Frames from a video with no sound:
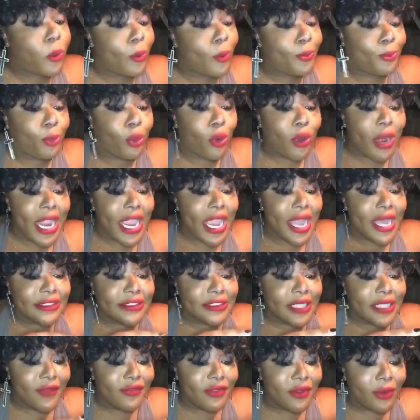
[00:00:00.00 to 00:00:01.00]
Prayers
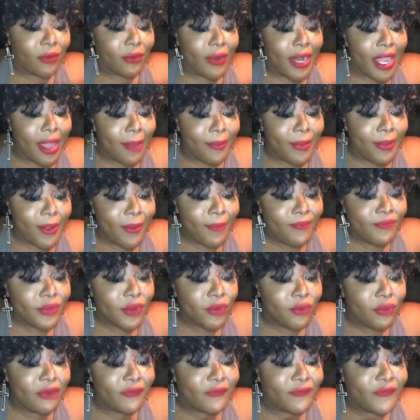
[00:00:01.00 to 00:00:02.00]
of the rebel,
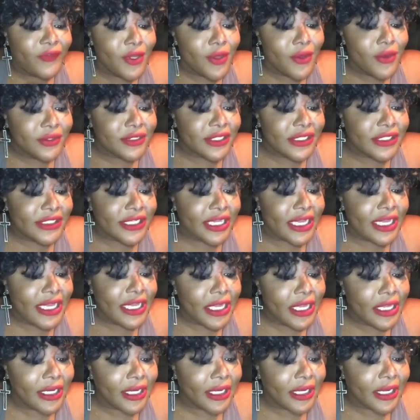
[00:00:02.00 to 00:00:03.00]
refusing to
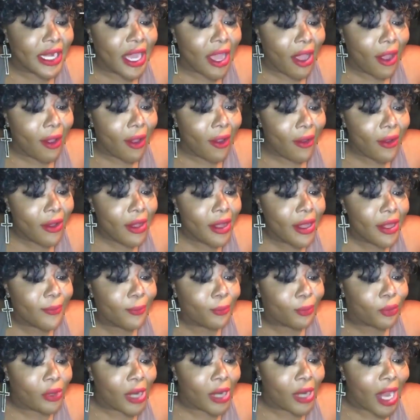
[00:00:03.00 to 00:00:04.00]
hear the law,
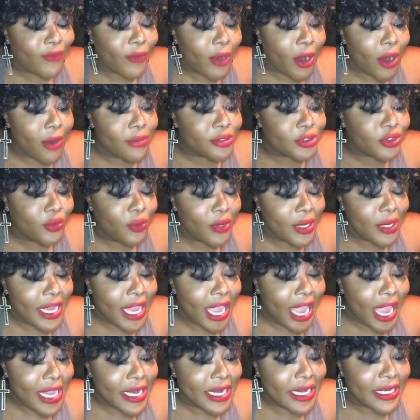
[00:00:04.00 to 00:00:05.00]
Proverbs
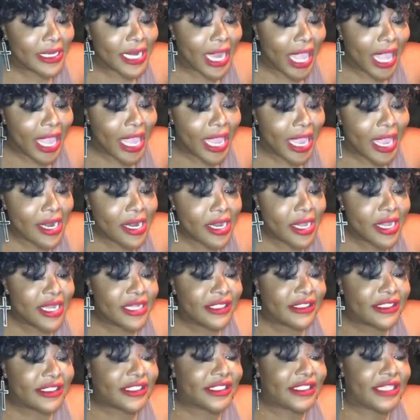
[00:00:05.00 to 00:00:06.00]
28 and 9.
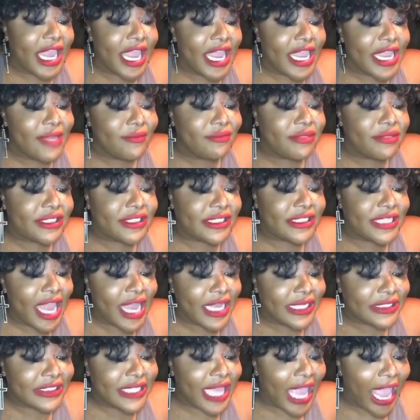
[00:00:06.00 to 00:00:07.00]

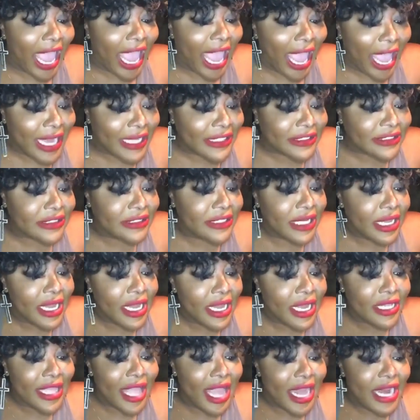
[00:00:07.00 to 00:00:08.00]
Same-sex acts,
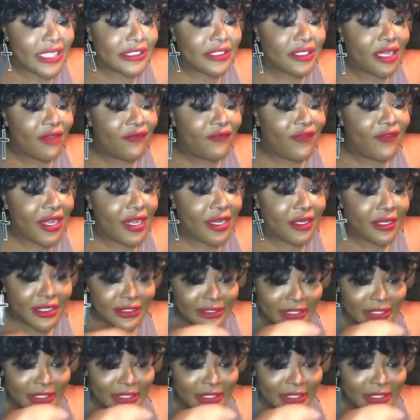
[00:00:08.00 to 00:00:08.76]
that is Leviticus